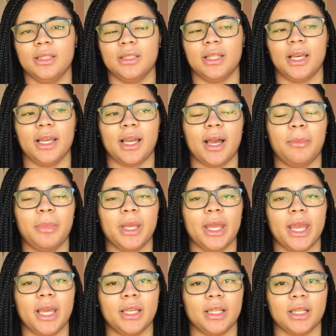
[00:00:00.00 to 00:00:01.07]
Like, I've been
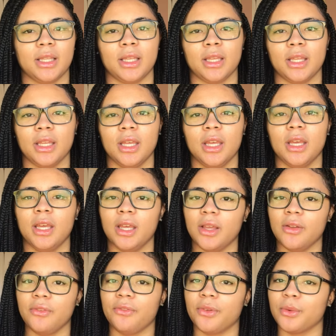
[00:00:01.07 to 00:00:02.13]
handling
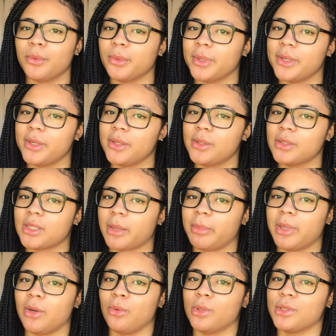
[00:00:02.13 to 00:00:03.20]
funerals, I've
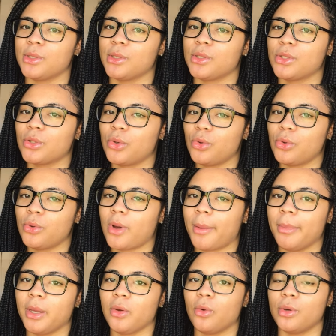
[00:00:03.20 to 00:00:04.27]
been going to school, I've
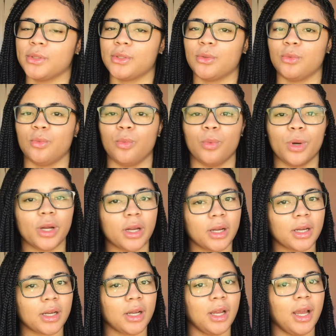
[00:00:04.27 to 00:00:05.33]
been going to
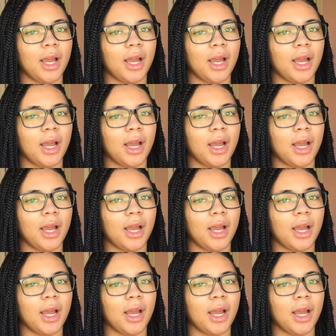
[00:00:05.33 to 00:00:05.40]
work,